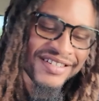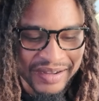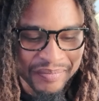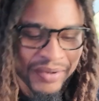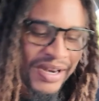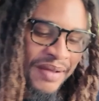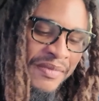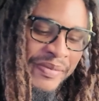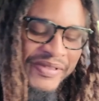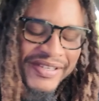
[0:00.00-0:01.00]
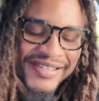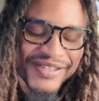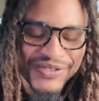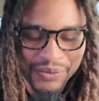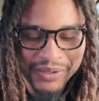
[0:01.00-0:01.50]
but maybe this isn't
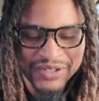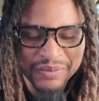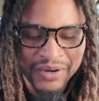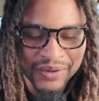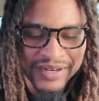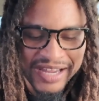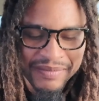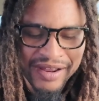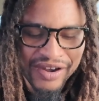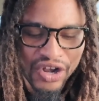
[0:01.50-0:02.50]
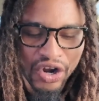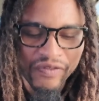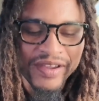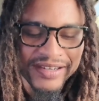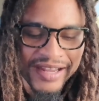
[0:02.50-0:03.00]
so much about him
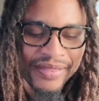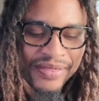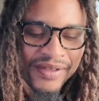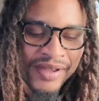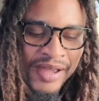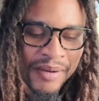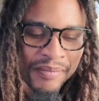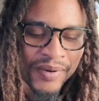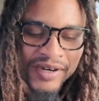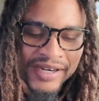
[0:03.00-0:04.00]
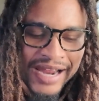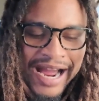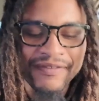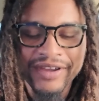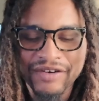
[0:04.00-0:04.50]
loving death, but
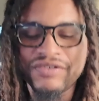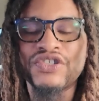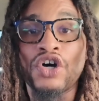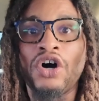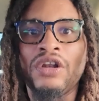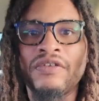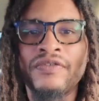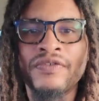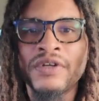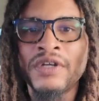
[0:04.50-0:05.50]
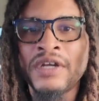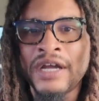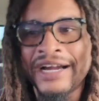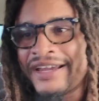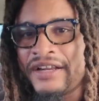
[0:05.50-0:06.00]
having a resolve.
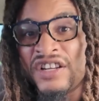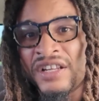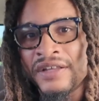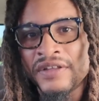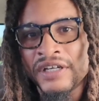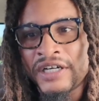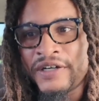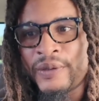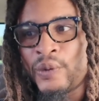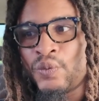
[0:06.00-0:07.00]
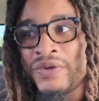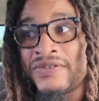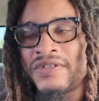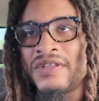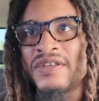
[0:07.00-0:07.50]
Again, we
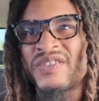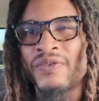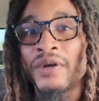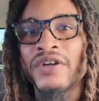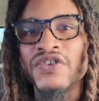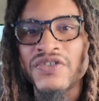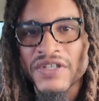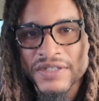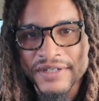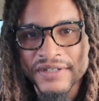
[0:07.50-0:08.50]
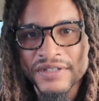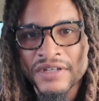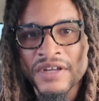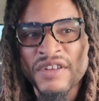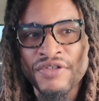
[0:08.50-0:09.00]
see this very consistent
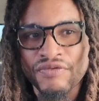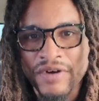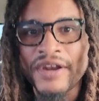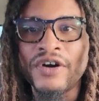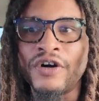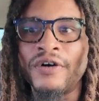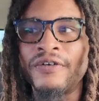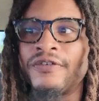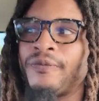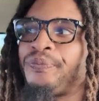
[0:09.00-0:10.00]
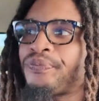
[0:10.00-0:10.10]
thread of